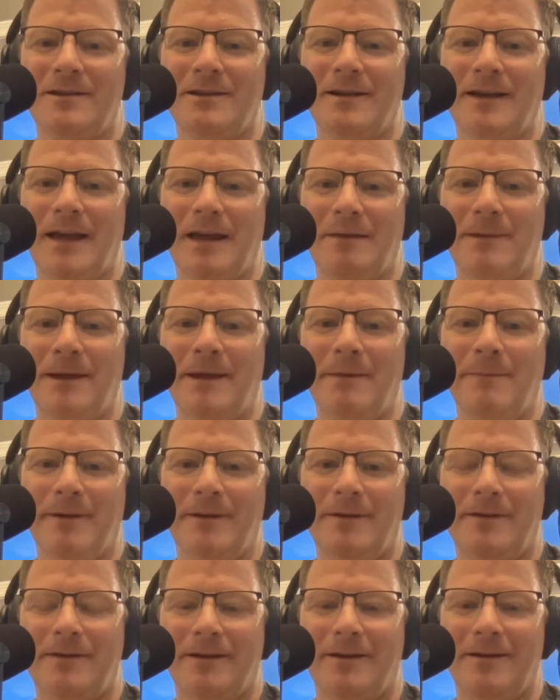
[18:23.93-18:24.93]
can be,
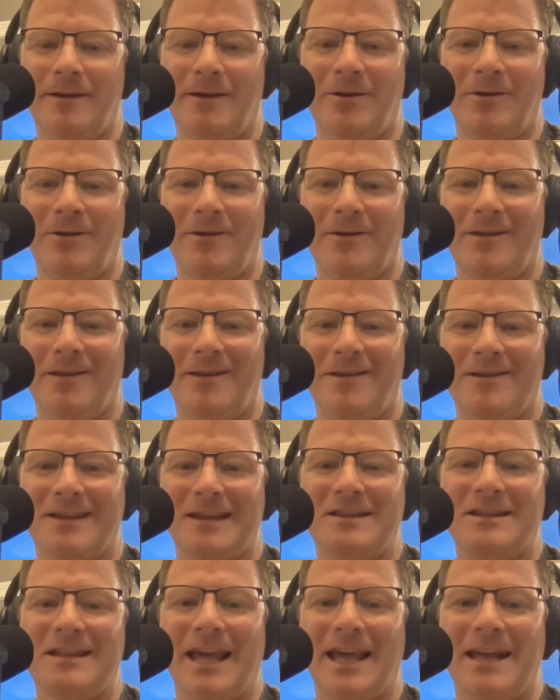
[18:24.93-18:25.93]
is the
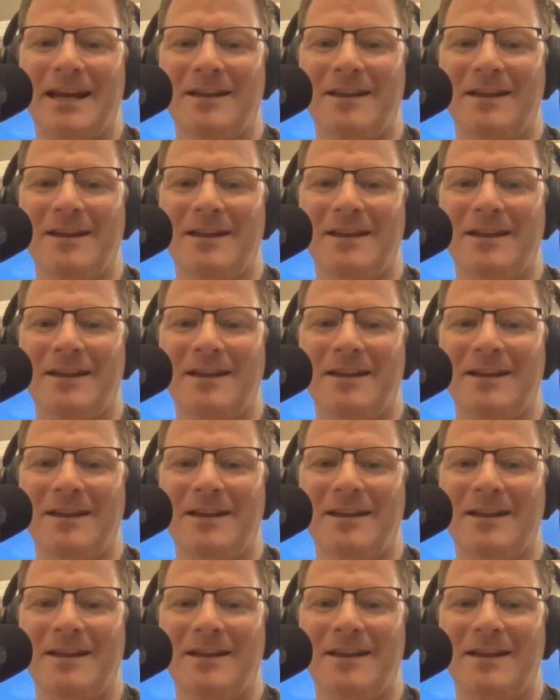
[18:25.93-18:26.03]
saying,